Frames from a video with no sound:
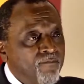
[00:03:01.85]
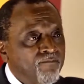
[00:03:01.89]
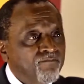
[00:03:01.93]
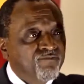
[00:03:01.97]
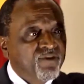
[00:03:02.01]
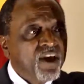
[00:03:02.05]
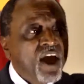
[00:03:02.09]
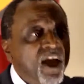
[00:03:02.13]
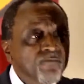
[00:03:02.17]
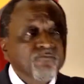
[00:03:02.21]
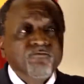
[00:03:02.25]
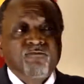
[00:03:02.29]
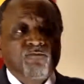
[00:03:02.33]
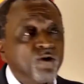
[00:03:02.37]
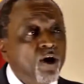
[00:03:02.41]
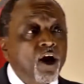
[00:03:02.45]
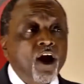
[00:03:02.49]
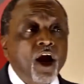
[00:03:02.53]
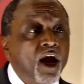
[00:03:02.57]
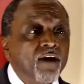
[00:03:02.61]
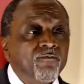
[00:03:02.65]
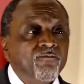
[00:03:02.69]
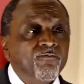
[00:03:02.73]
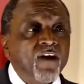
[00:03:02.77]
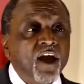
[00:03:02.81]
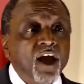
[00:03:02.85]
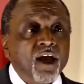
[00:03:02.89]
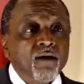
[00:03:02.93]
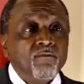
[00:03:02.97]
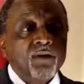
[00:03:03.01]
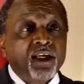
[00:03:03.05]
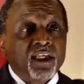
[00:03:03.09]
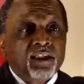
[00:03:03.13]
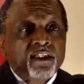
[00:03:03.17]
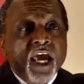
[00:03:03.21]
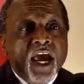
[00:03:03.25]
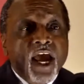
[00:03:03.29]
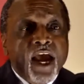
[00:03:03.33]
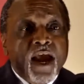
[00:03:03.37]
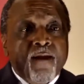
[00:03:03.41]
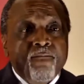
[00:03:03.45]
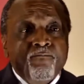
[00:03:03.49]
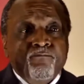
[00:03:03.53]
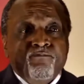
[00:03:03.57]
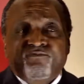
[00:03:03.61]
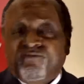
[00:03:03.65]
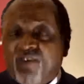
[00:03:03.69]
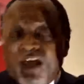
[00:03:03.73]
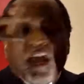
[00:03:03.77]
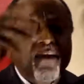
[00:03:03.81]
and then for our families,
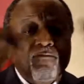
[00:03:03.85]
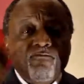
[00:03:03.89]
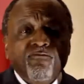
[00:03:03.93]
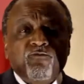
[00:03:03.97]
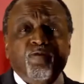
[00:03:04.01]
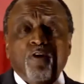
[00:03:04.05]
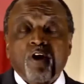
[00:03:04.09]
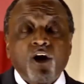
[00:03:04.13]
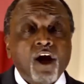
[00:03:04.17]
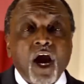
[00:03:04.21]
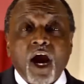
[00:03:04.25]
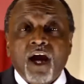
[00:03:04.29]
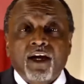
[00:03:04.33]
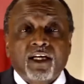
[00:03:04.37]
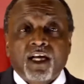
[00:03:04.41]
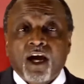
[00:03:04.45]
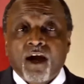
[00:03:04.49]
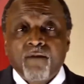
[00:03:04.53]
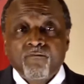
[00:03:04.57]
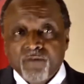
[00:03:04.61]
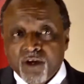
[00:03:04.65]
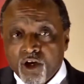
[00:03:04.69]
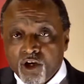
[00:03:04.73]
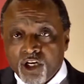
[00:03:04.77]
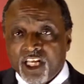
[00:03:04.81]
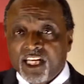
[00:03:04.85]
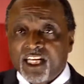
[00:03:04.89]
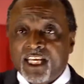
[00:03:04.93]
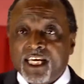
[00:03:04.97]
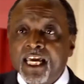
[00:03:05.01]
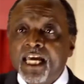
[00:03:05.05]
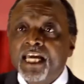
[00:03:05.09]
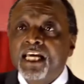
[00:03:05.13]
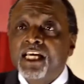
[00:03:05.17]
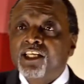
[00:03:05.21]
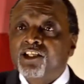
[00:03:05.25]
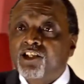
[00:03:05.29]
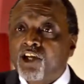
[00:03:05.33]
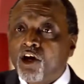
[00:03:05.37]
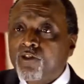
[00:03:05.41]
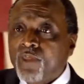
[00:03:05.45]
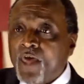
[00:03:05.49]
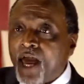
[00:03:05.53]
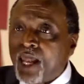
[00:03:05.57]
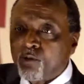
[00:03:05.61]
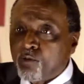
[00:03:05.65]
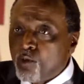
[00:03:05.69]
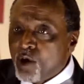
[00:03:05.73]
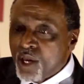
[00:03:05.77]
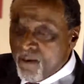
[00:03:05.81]
and then for our community, so
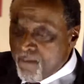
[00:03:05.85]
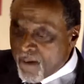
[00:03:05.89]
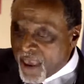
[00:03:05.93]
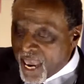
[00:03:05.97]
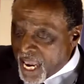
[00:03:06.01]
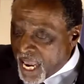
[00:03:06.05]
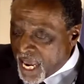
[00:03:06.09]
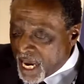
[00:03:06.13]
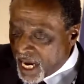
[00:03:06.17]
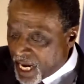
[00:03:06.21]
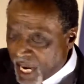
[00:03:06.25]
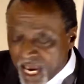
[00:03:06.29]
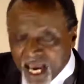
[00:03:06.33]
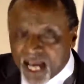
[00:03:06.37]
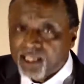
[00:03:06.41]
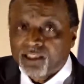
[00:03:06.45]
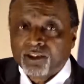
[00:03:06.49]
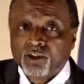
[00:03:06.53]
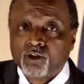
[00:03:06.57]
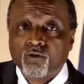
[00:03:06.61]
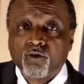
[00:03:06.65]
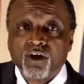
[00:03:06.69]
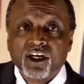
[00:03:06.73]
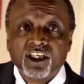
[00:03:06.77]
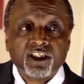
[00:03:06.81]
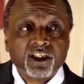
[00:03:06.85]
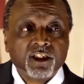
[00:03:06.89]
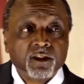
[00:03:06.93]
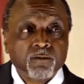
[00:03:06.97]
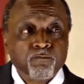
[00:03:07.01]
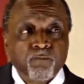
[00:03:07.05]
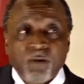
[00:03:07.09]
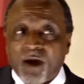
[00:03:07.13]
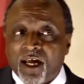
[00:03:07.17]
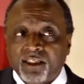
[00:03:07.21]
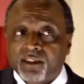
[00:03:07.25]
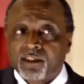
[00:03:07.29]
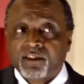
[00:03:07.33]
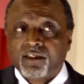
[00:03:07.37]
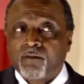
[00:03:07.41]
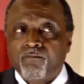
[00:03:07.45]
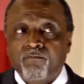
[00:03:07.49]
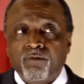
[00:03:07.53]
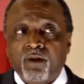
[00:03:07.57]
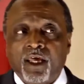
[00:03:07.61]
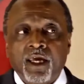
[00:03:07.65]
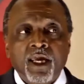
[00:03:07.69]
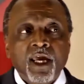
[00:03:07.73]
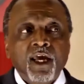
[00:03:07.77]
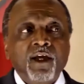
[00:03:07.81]
that we may act
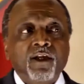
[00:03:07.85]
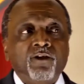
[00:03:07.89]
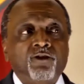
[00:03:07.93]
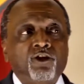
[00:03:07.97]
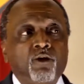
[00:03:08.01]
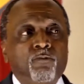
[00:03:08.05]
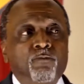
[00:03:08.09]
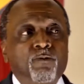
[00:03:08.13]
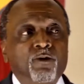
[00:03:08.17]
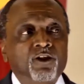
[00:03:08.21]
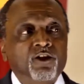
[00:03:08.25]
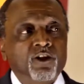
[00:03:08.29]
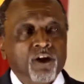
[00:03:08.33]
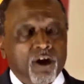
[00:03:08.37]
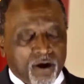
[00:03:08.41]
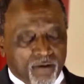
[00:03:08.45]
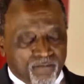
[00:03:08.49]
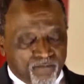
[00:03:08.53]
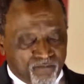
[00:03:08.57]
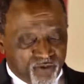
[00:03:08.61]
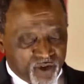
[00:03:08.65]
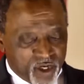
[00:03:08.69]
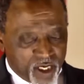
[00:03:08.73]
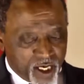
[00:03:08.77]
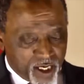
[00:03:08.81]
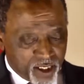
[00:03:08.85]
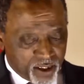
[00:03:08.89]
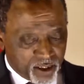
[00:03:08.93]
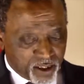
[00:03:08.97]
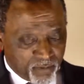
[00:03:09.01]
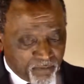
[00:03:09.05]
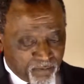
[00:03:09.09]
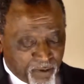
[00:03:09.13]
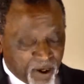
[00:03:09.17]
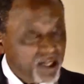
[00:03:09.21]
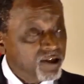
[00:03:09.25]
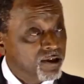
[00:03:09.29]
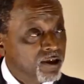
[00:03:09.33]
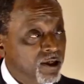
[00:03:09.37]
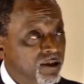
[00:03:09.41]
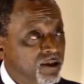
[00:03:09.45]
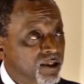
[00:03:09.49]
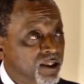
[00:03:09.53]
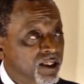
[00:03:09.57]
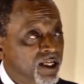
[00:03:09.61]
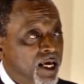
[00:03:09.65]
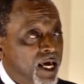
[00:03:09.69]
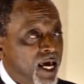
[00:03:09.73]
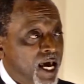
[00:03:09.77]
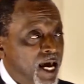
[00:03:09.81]
responsibly to preserve the
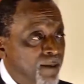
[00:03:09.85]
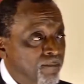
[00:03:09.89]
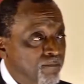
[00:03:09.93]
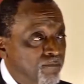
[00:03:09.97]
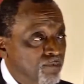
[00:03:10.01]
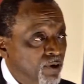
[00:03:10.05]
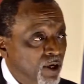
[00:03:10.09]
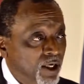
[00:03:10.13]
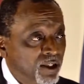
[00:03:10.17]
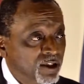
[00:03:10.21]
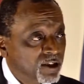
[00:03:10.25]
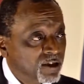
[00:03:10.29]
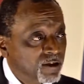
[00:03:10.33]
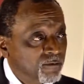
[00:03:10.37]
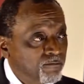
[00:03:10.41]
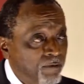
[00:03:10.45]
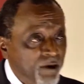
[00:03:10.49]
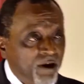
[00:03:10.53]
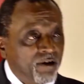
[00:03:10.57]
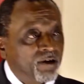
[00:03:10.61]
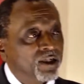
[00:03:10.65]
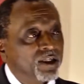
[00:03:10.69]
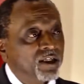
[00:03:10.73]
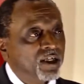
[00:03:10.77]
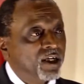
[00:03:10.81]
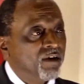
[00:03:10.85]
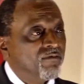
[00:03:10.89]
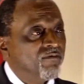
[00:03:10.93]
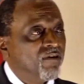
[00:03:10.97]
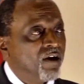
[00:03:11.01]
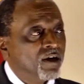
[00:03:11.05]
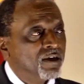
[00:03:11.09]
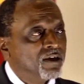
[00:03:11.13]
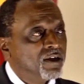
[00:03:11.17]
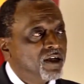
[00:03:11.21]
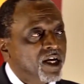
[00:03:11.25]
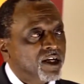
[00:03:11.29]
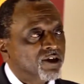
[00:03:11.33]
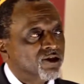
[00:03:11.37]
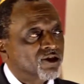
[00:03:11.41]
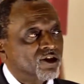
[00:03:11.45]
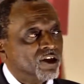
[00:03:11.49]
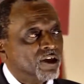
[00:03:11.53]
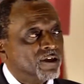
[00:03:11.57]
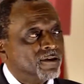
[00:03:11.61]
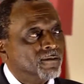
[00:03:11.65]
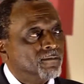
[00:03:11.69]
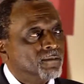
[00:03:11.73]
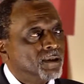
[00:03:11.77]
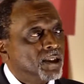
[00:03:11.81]
independence and prosperity of our
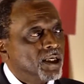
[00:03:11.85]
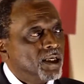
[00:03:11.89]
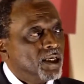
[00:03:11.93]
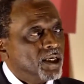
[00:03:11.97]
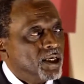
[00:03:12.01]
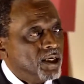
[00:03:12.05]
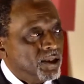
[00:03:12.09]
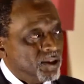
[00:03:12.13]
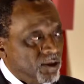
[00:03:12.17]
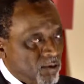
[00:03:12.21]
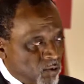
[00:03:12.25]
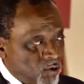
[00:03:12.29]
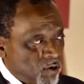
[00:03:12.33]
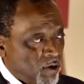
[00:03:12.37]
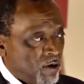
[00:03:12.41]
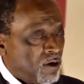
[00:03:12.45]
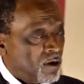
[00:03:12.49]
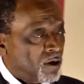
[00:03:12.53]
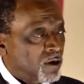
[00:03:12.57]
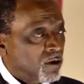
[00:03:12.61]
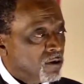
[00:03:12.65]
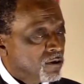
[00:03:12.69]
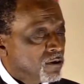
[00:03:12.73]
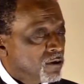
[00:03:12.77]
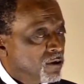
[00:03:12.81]
nation in the world.